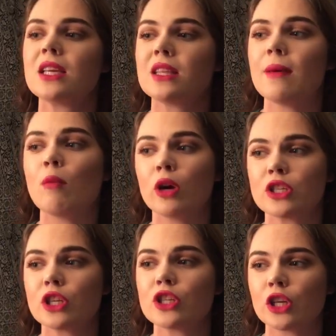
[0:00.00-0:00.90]
is the
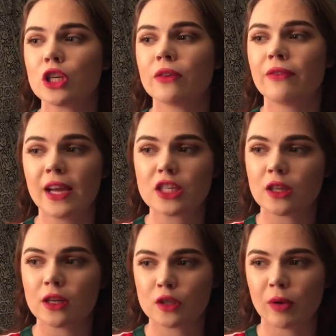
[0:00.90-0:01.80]
Moisture Surge Face
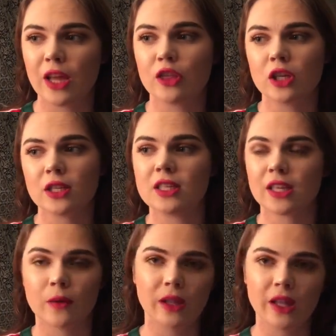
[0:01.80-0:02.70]
Spray Thirsty
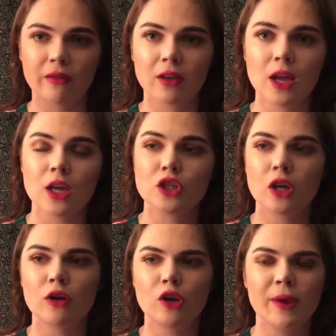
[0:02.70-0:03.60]
Skin Relief.
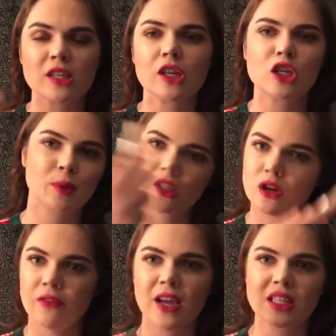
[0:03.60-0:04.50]
So you basically just put this on
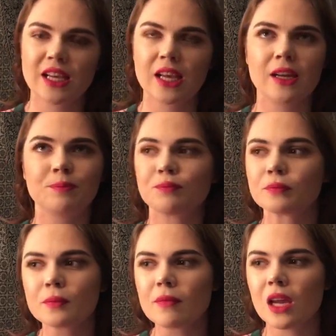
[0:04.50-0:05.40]
your face. It's like a
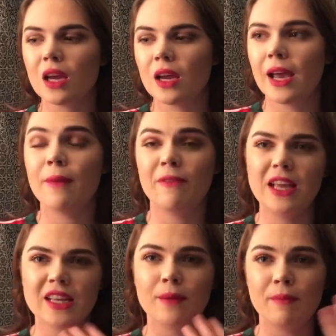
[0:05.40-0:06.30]

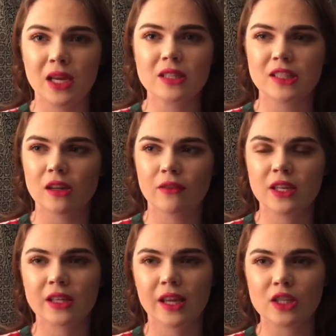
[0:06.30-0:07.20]
mist. It's
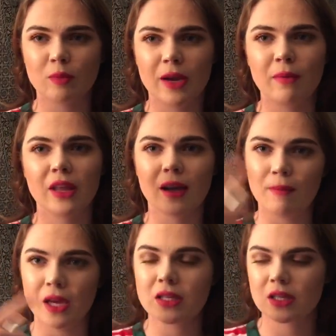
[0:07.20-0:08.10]
obviously like a spray, but like a
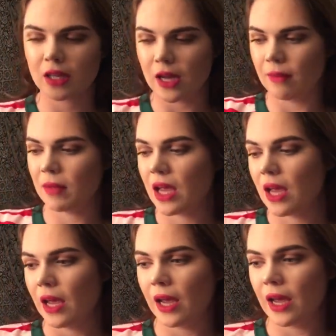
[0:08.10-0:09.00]
mist.
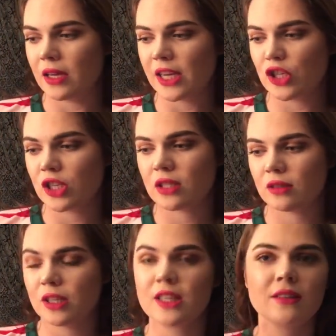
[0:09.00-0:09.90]
And it just
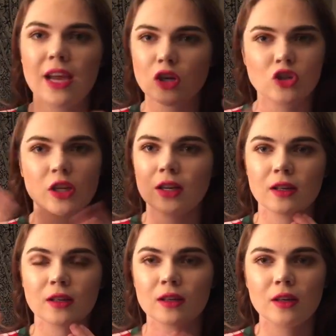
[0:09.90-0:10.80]
does the extra,
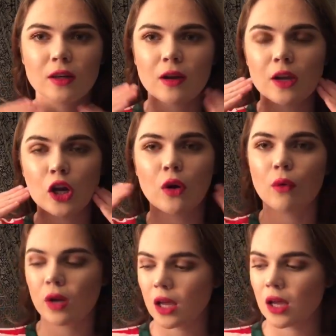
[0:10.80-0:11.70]
you know,